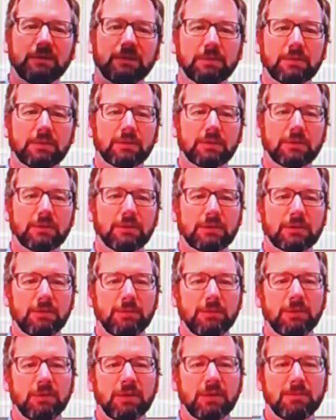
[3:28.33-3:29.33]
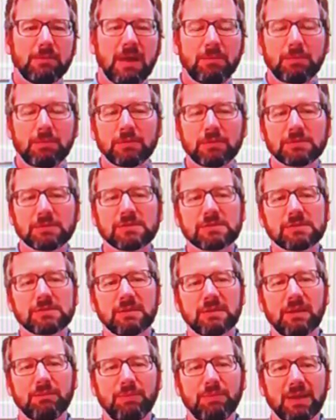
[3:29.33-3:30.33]
good community members and
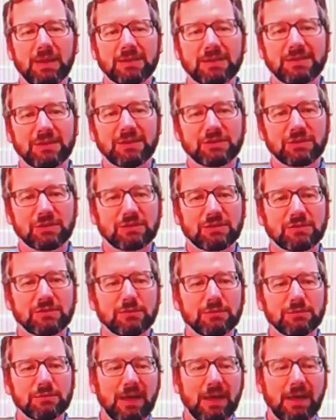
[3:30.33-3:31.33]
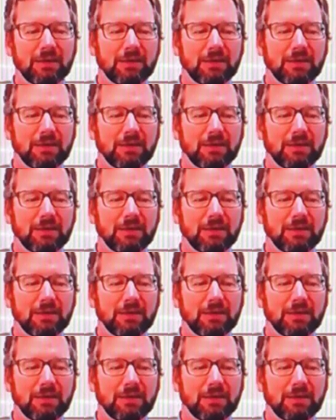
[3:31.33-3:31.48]
pay attention to that.